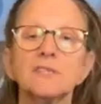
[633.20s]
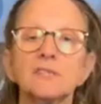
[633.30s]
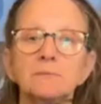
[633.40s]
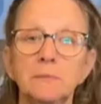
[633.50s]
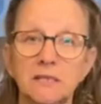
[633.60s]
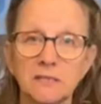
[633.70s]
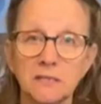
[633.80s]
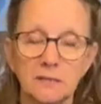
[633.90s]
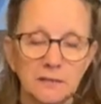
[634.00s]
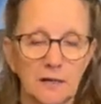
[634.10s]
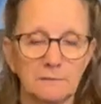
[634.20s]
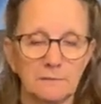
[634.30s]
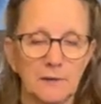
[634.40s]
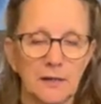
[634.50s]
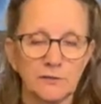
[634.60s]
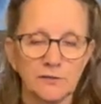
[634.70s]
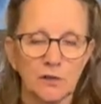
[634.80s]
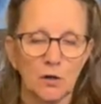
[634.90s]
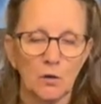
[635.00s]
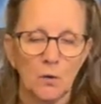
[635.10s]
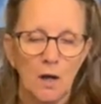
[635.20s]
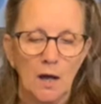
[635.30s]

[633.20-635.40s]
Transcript: mint, yeah, and so